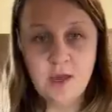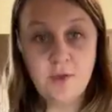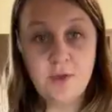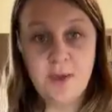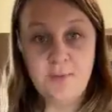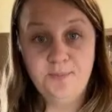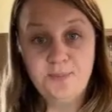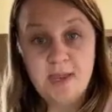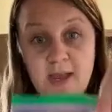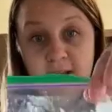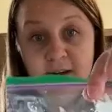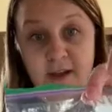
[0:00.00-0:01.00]
Okay,
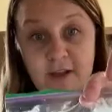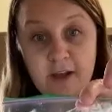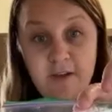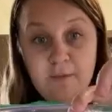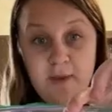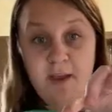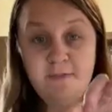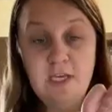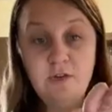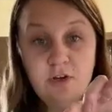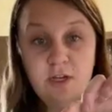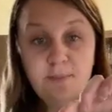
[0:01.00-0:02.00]
now that I have my heavy
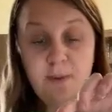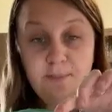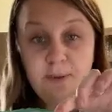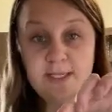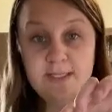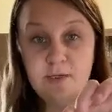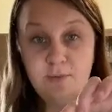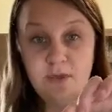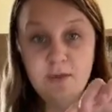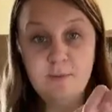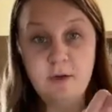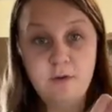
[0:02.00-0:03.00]
cream mixed in with
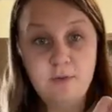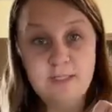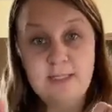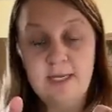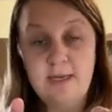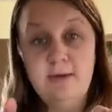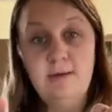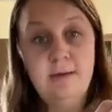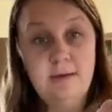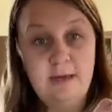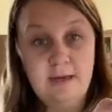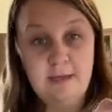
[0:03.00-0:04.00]
the milk, once again,
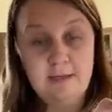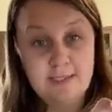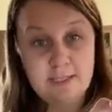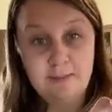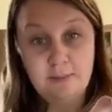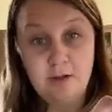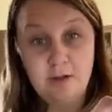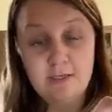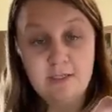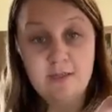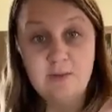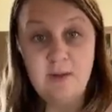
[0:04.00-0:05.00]
I
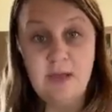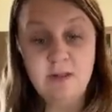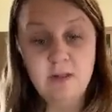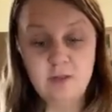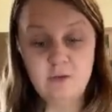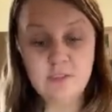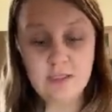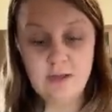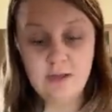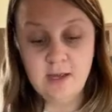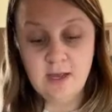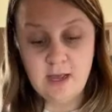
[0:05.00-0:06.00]
Ziplocked the bag closed,
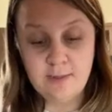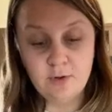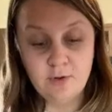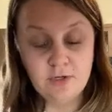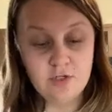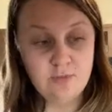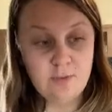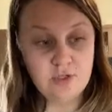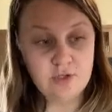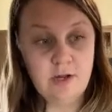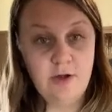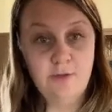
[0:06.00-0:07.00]
I'm going to
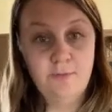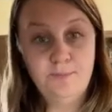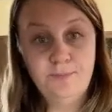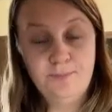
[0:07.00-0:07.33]
measure out